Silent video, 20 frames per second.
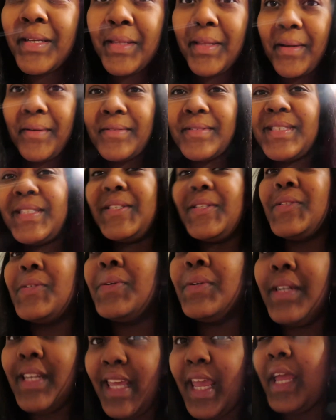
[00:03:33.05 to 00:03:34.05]
That was
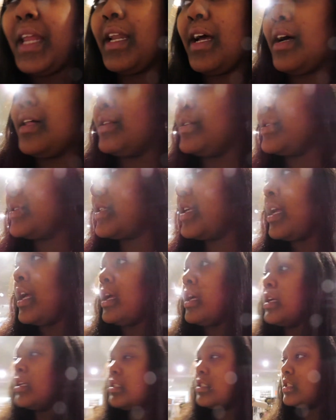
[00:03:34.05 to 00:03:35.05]

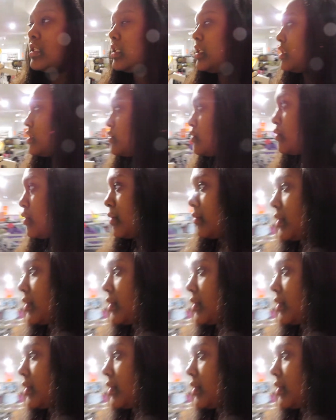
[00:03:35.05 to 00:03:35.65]
$28. So these two are